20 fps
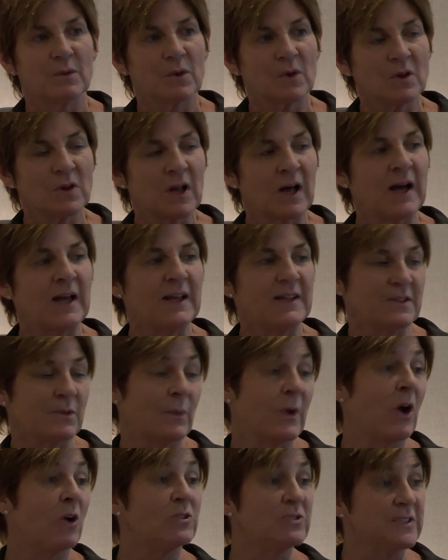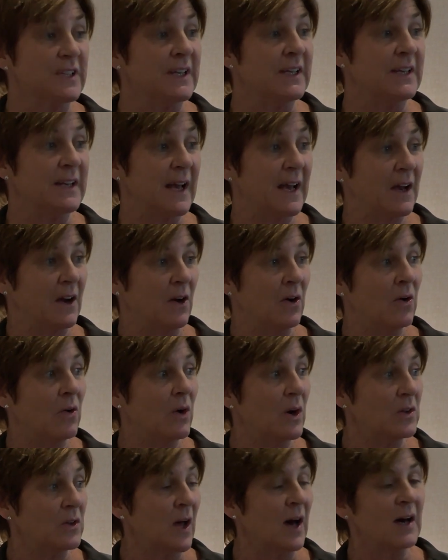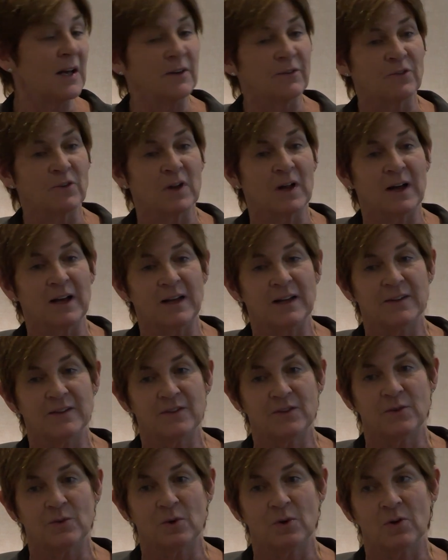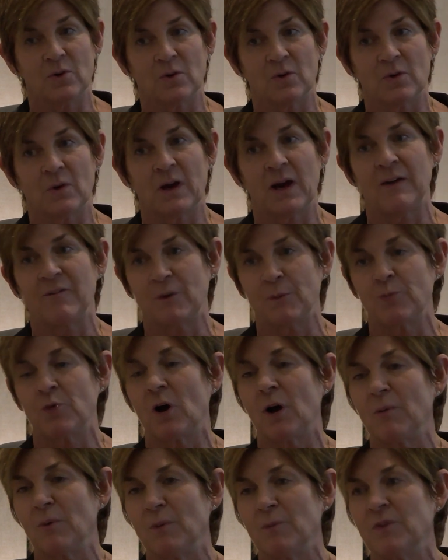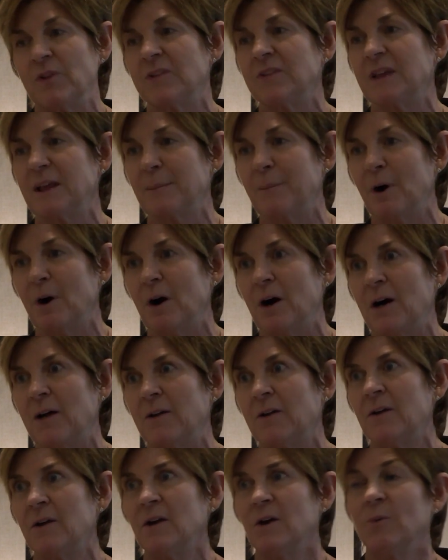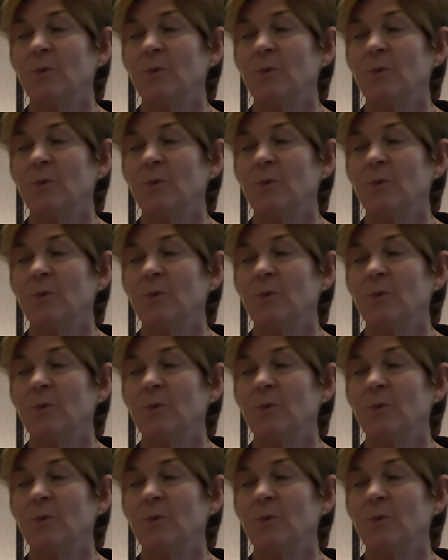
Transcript: clients, and we are seeing now, a lot of clients who are having problems because they bought